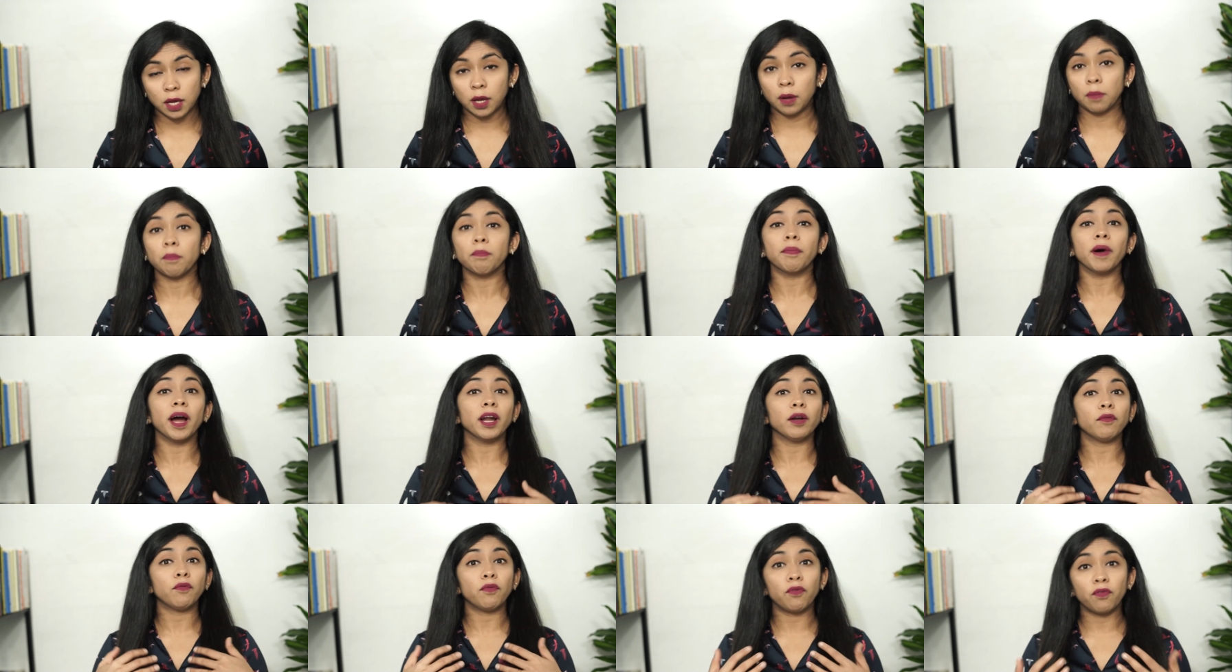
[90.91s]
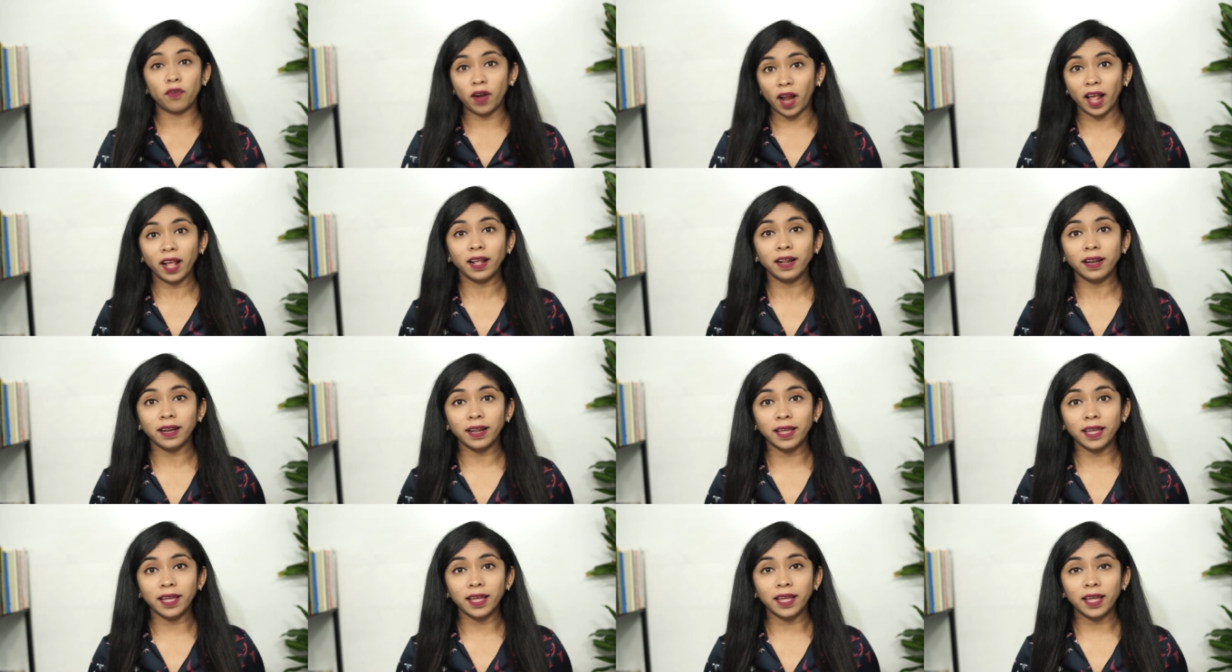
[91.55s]
But
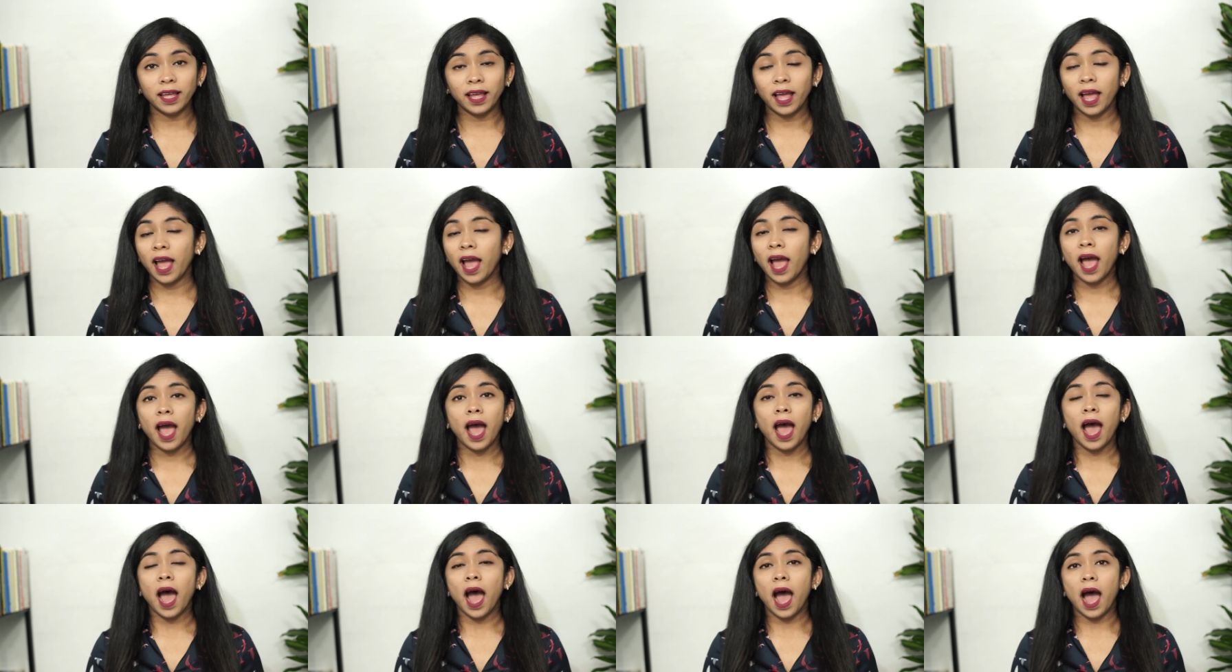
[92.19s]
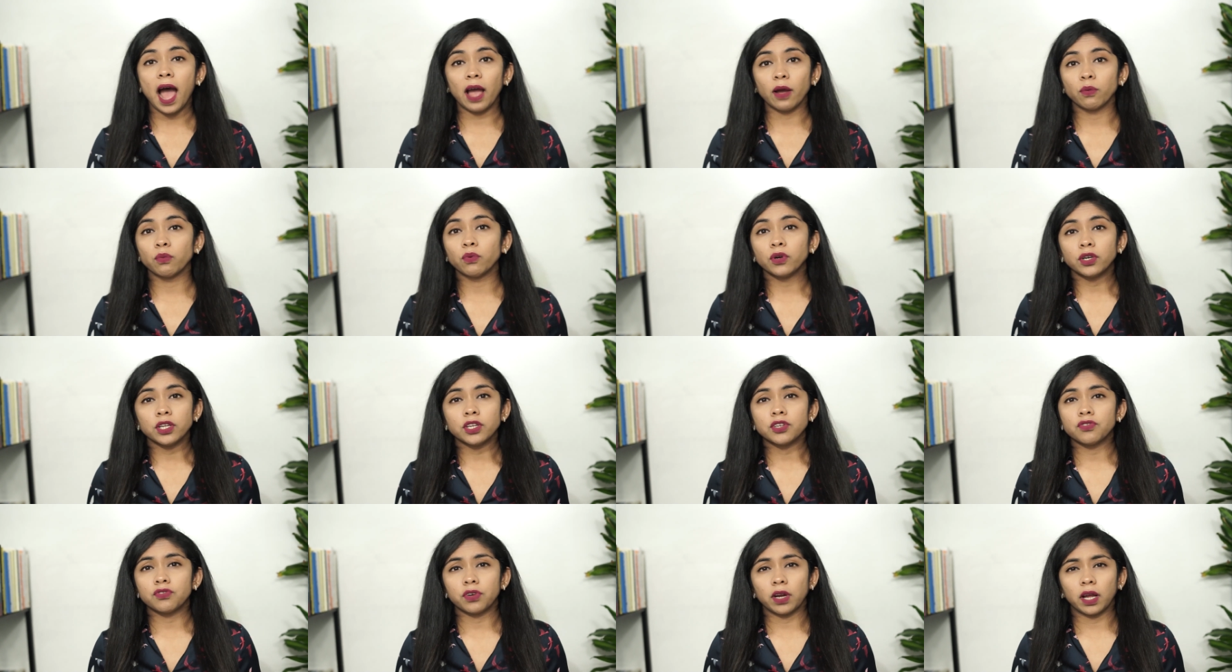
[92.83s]
frankly, I
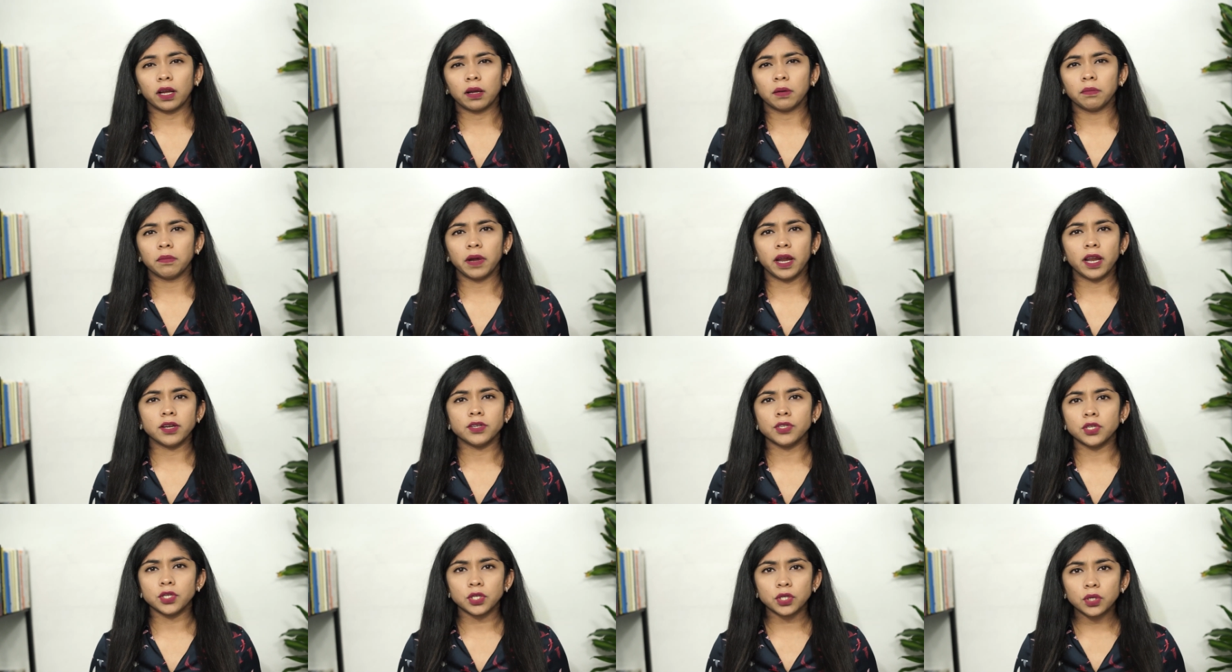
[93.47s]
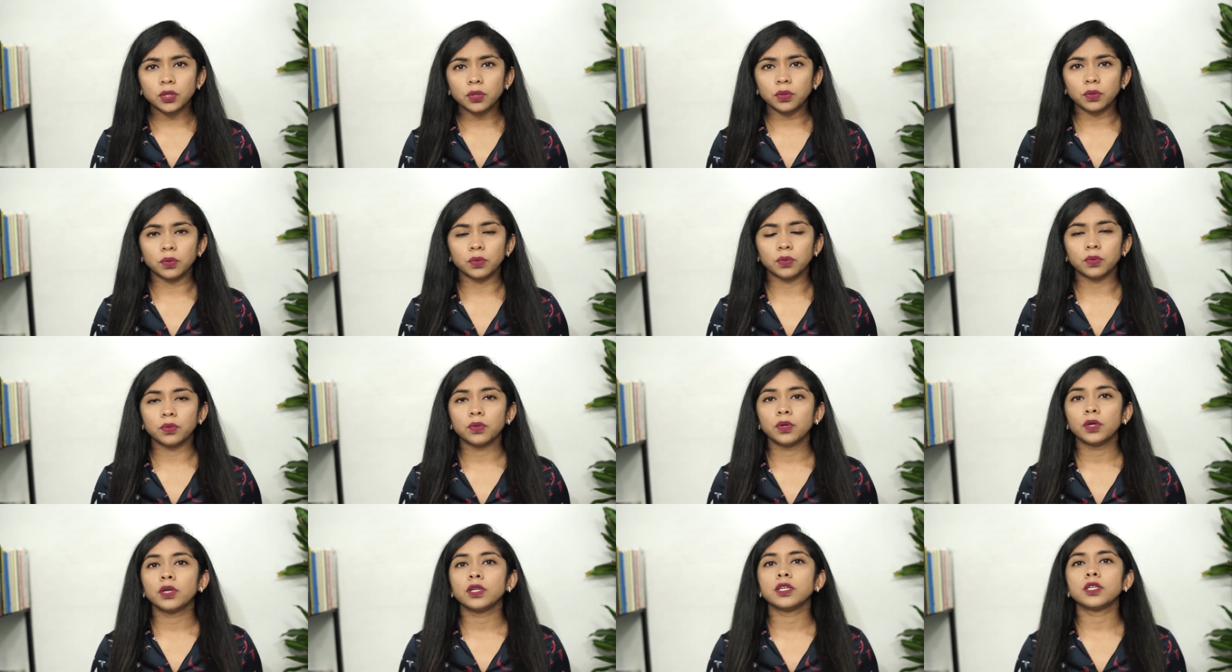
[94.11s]
wouldn't recommend
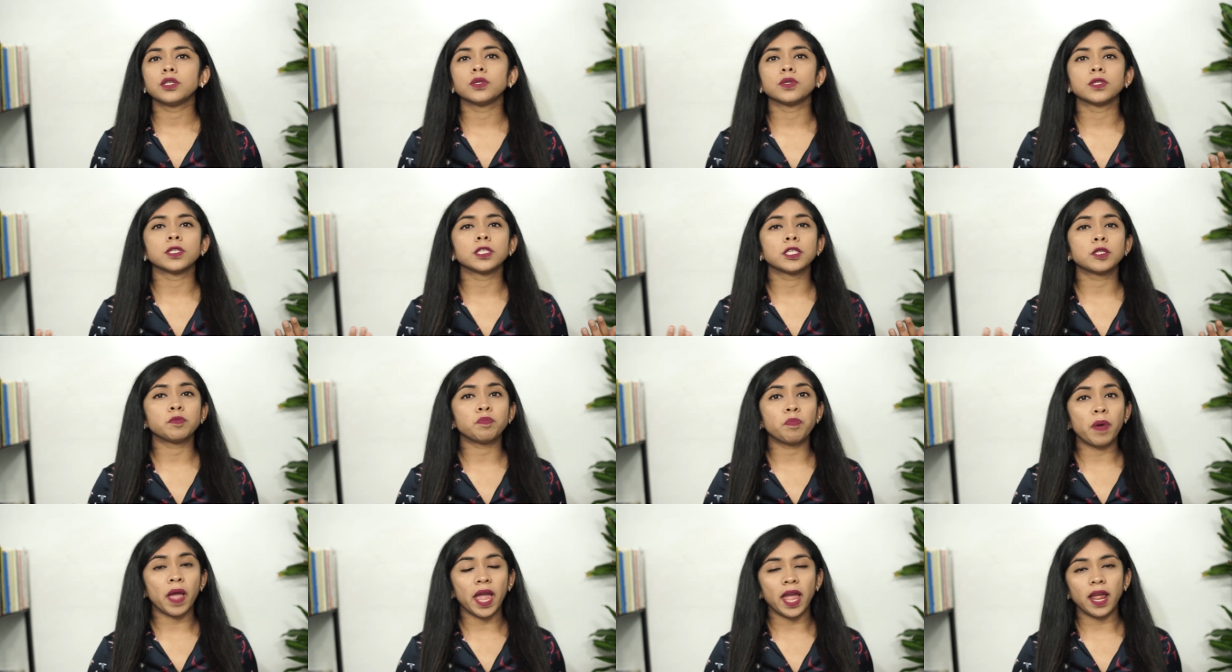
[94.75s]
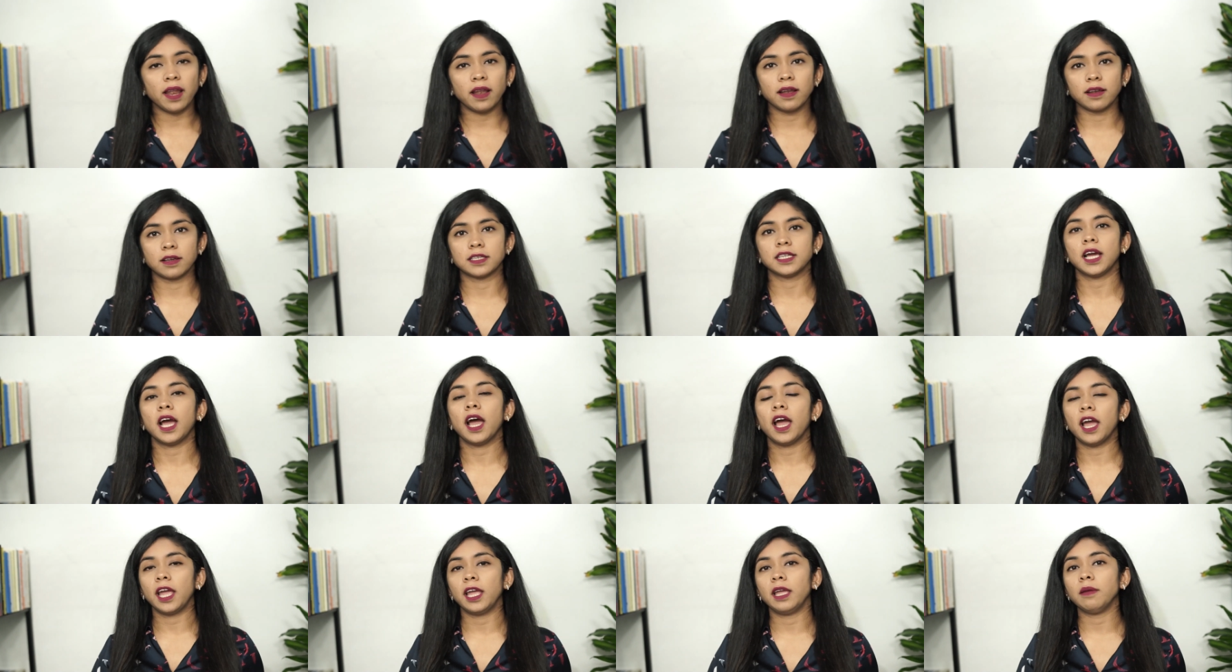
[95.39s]
you to spend
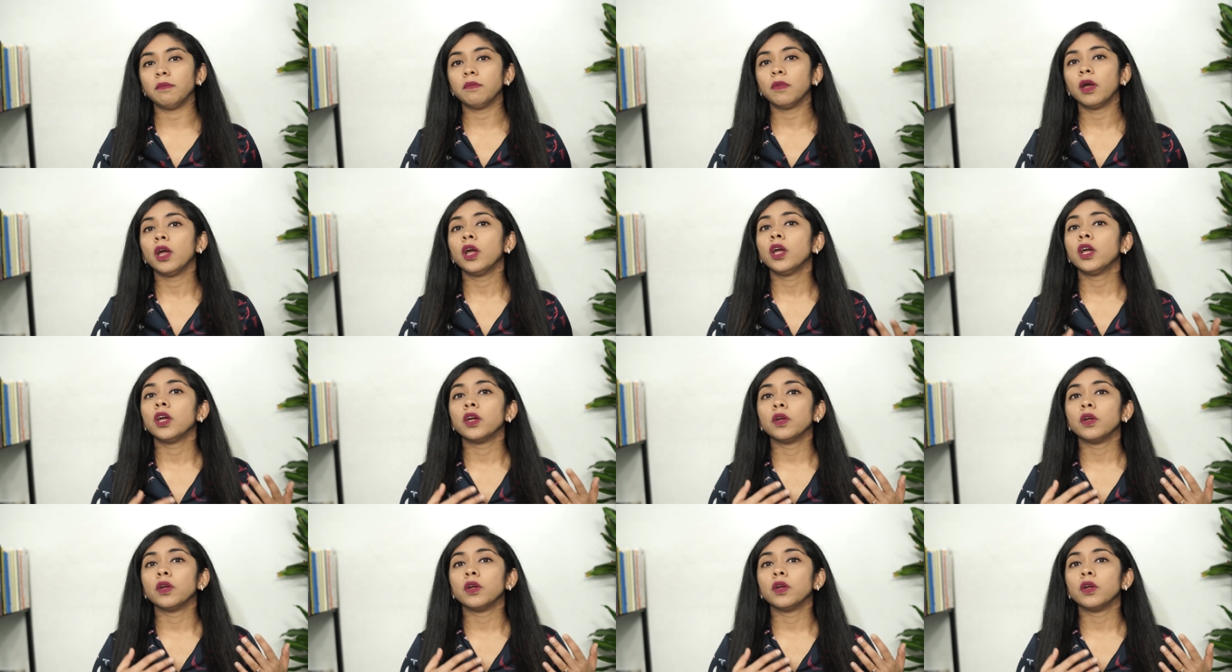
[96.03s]
time